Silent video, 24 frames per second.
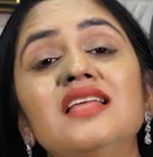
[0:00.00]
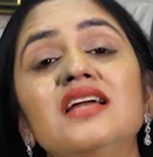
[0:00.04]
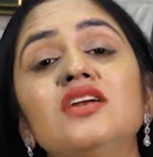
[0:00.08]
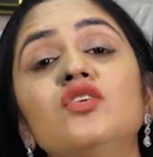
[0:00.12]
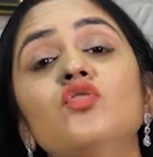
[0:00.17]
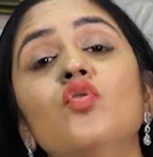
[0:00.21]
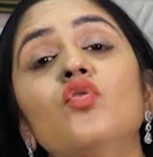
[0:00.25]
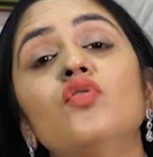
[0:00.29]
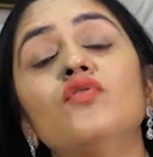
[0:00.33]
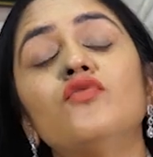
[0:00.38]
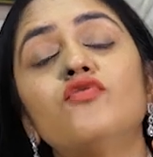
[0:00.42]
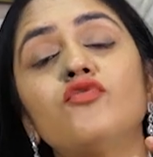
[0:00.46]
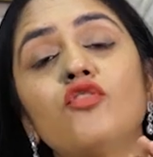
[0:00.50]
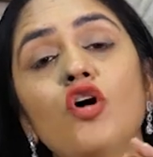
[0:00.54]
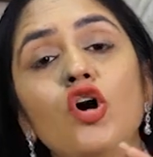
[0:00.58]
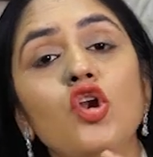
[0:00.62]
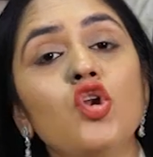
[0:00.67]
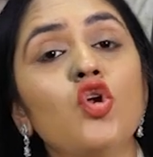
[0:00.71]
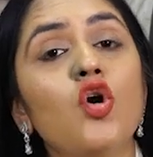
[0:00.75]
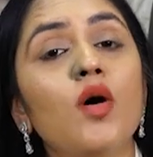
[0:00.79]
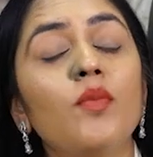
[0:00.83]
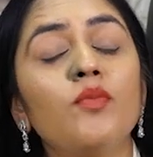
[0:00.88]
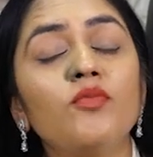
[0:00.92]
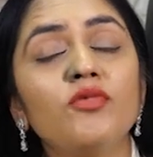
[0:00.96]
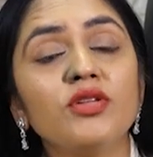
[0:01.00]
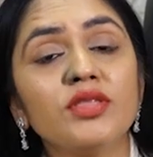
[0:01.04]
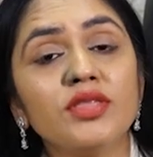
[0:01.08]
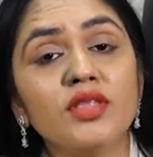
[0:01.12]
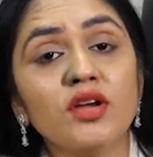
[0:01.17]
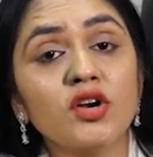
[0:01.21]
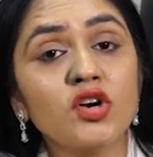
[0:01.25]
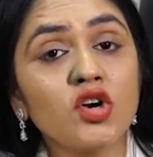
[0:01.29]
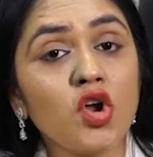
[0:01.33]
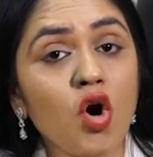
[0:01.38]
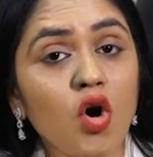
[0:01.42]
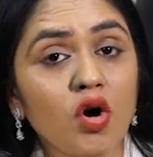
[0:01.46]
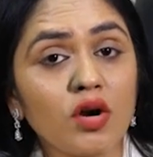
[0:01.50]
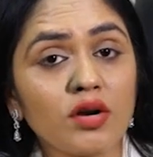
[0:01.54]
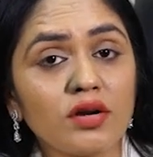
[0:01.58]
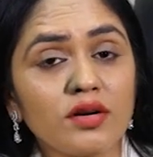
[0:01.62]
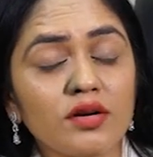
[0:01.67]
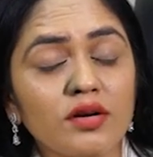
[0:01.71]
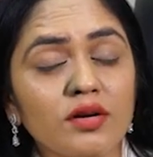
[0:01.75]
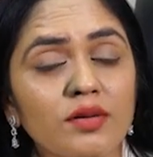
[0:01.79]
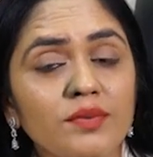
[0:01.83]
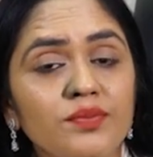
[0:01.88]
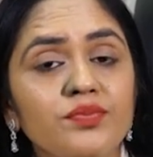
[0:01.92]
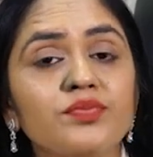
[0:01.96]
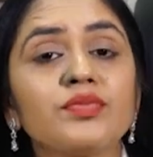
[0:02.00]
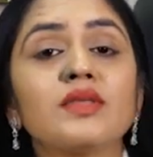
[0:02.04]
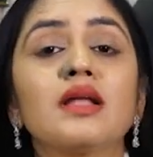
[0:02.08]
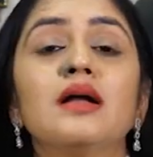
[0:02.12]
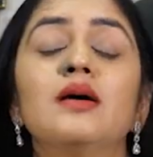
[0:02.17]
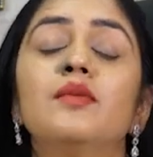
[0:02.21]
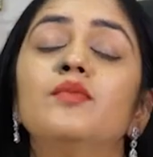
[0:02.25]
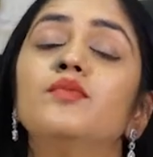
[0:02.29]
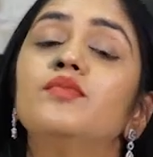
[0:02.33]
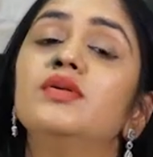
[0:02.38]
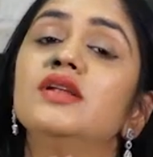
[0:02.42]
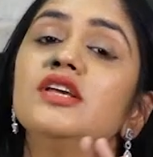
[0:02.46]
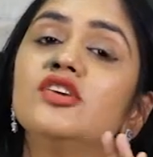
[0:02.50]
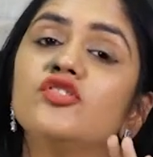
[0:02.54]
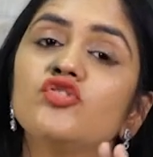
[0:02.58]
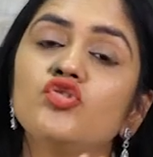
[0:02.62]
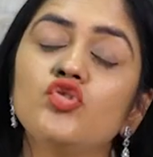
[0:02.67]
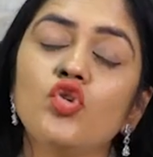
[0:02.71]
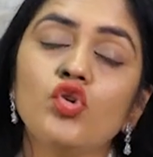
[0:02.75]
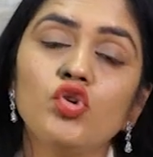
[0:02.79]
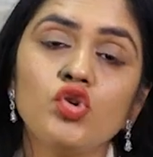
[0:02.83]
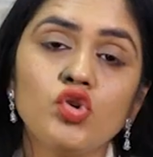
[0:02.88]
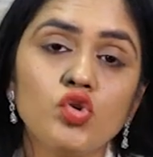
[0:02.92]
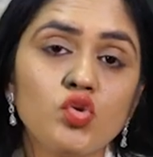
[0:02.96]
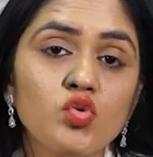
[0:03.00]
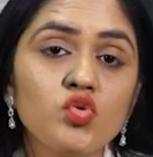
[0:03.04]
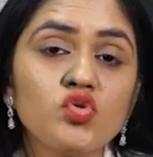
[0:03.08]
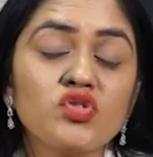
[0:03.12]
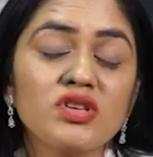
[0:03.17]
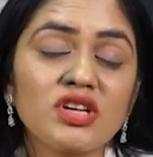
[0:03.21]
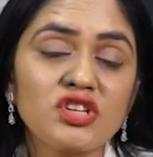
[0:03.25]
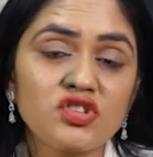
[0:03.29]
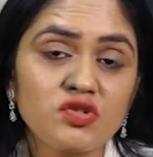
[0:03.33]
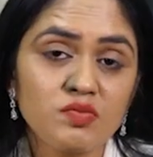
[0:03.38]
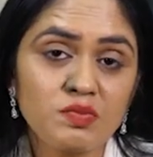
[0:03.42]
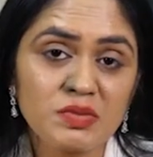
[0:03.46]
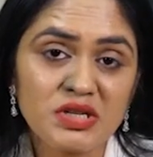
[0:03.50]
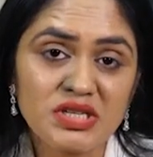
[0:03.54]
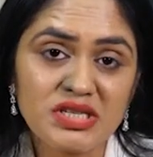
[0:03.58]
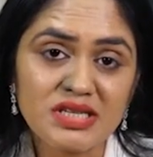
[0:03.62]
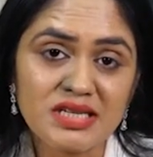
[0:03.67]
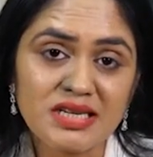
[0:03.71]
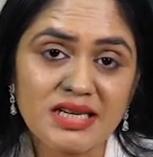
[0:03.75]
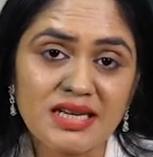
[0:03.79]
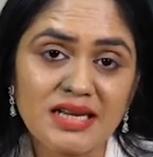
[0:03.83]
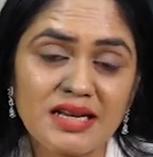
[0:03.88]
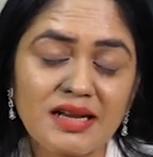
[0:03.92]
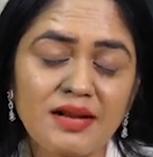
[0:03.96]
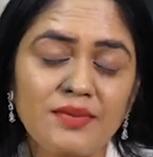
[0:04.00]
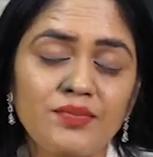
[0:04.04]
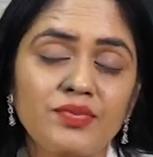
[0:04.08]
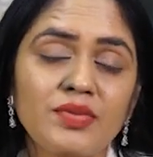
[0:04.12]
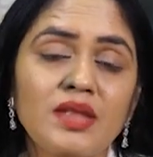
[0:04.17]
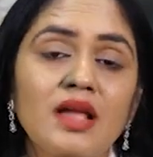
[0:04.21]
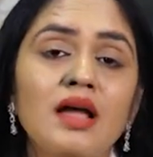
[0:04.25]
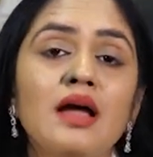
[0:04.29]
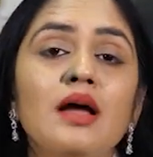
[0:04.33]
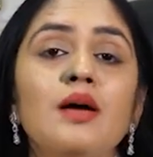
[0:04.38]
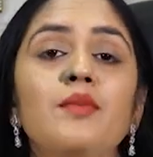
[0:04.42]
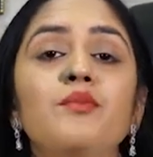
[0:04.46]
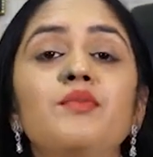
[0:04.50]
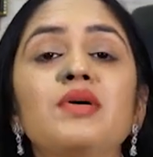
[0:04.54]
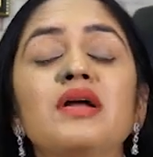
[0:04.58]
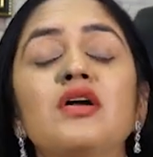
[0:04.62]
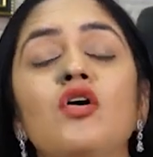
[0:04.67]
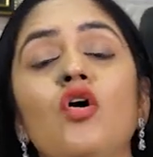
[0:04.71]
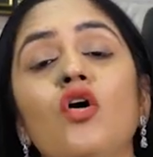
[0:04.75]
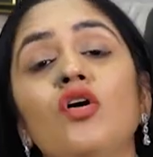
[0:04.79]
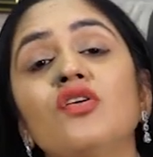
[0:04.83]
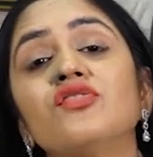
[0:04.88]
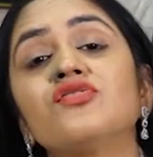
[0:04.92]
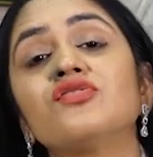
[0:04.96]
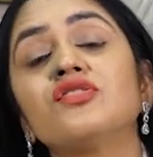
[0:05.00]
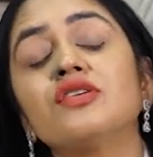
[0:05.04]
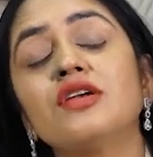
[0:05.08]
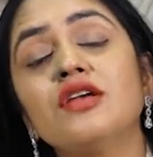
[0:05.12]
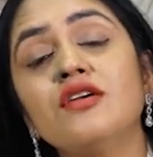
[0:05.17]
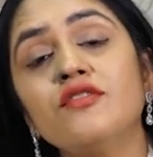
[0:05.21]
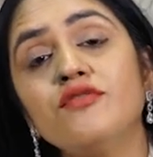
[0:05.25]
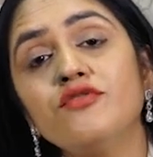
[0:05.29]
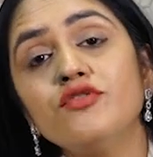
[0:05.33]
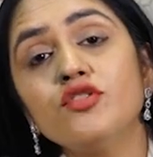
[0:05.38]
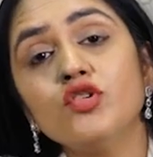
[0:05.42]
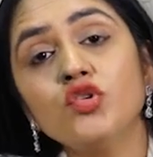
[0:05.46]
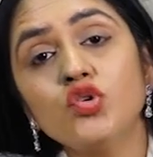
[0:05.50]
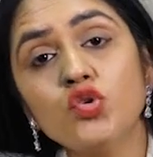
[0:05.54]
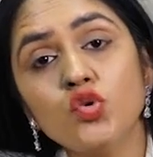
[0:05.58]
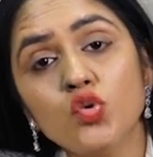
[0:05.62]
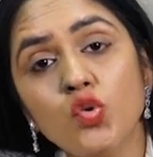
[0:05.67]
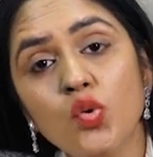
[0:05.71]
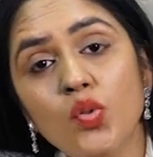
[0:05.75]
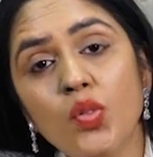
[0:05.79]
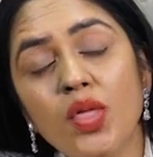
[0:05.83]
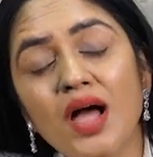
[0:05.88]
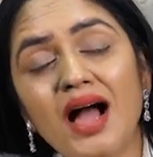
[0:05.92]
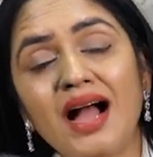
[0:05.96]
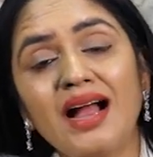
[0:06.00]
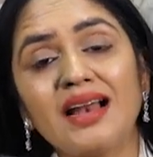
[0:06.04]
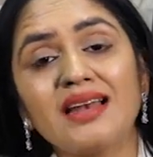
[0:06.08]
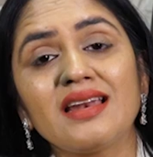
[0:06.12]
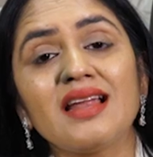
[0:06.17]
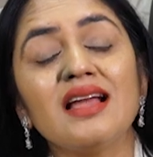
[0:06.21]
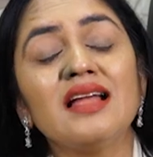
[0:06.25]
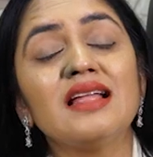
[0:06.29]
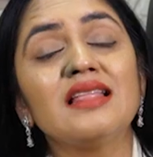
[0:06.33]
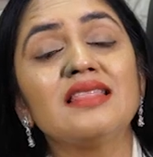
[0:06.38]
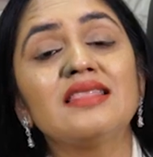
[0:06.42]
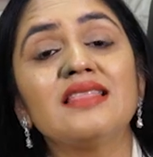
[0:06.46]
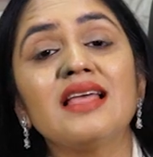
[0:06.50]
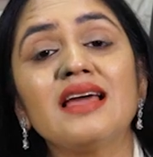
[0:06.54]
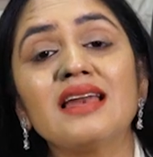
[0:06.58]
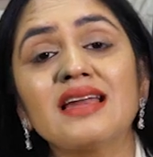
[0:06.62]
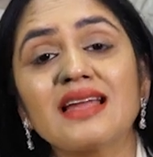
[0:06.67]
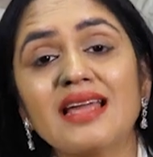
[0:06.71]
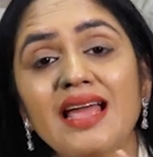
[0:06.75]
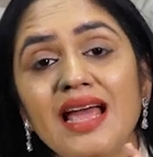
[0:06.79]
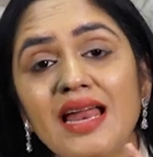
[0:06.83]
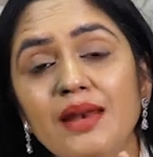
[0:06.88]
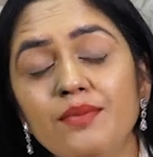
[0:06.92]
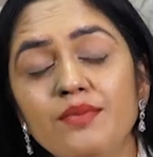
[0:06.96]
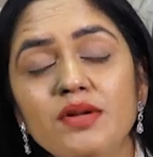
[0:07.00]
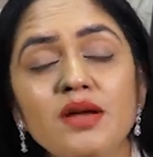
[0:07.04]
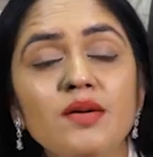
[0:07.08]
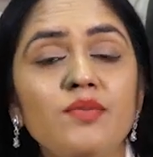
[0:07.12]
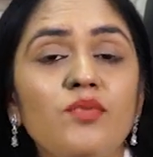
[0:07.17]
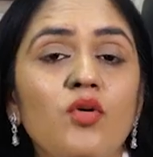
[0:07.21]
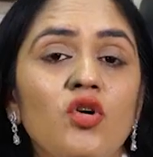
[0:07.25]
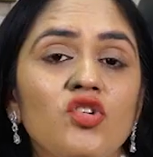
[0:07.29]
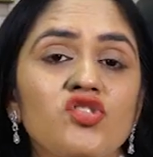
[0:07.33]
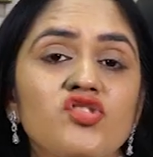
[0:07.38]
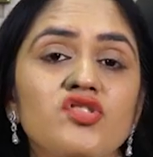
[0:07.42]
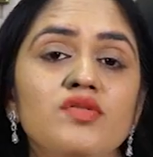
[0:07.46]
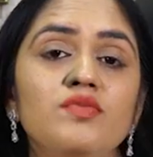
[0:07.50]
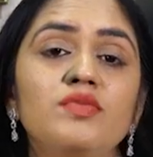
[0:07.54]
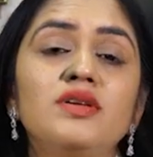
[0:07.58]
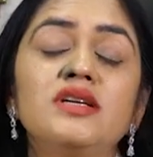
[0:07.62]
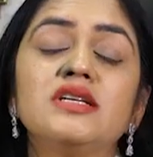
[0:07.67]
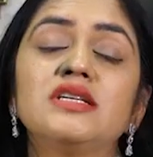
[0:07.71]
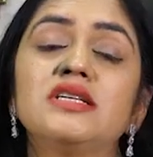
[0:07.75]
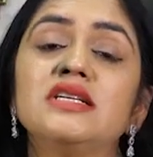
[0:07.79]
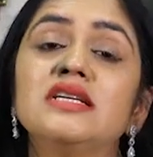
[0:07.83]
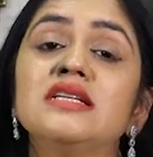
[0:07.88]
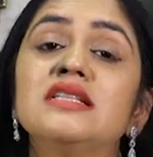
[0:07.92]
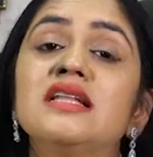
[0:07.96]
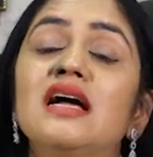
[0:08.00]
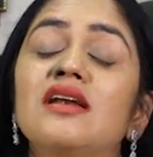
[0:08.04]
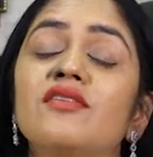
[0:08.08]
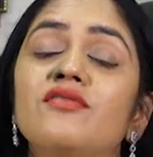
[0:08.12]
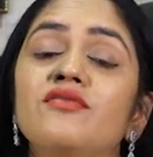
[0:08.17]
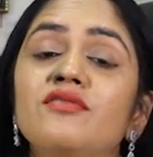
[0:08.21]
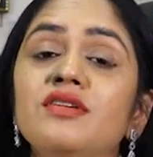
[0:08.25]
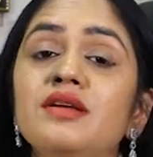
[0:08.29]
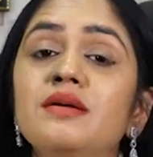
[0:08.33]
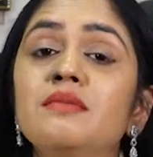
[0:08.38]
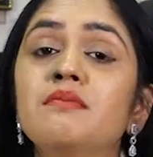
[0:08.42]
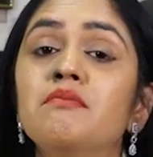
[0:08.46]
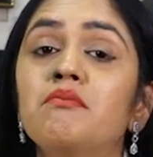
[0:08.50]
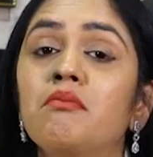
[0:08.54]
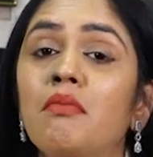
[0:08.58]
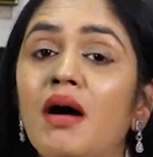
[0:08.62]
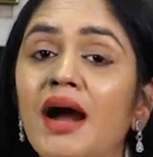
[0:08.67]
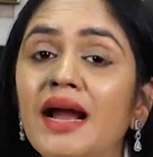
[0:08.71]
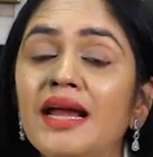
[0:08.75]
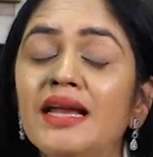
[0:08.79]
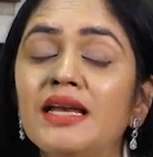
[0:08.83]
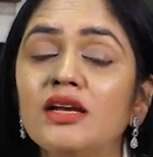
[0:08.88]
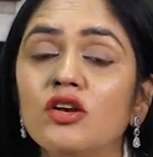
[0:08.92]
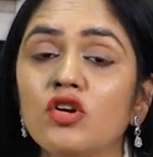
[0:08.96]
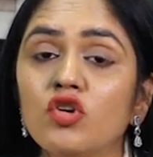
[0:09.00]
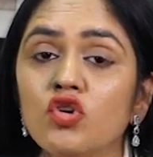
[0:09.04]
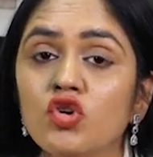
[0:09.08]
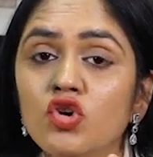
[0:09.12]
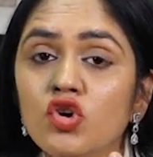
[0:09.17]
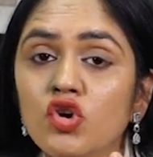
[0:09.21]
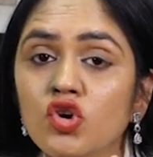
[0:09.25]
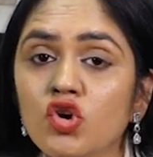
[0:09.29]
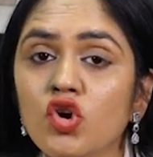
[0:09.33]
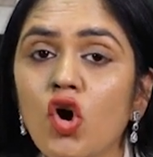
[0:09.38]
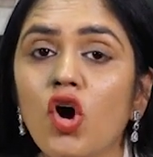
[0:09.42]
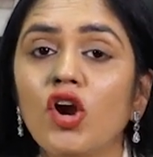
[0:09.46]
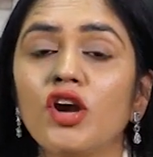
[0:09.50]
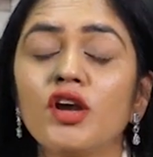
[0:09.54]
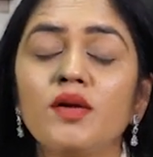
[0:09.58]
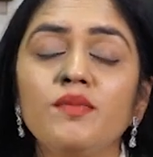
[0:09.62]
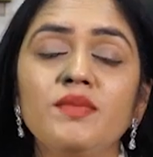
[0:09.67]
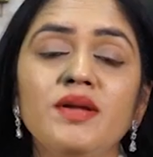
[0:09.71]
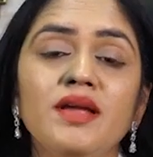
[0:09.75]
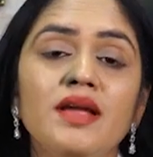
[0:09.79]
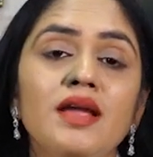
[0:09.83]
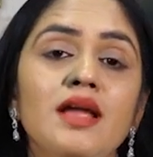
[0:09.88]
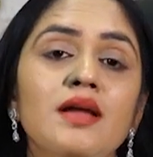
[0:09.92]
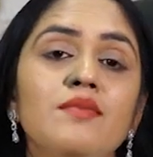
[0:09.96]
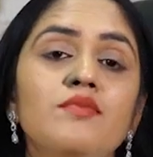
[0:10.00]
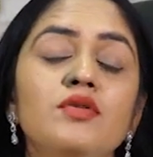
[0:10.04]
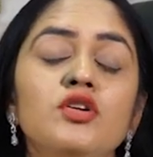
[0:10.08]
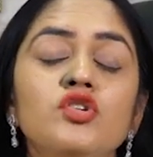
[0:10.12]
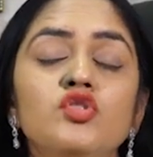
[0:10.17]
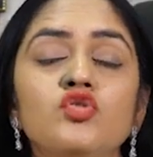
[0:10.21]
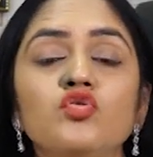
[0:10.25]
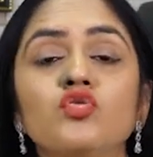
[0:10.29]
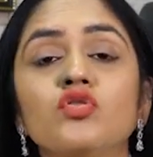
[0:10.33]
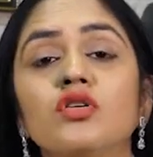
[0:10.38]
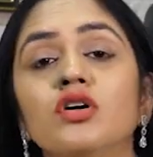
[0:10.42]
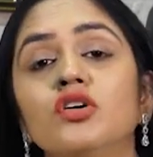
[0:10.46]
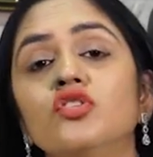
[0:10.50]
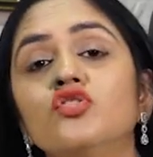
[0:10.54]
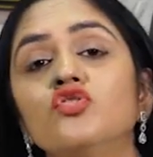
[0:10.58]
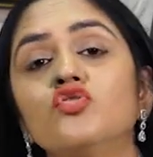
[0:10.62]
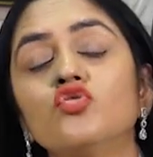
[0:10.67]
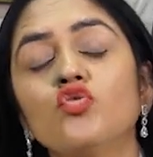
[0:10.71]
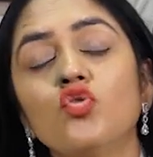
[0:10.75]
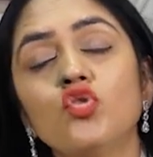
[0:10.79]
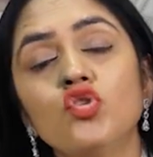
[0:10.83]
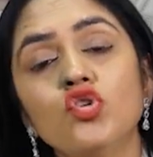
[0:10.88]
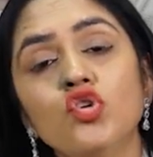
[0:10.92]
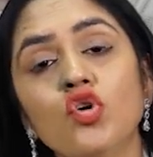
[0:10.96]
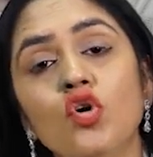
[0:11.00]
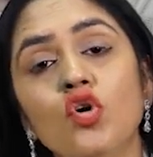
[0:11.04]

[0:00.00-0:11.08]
they don't follow up with the doctor. Please don't do such mistake, because if you do that, there can be a possibility that we might not be able to control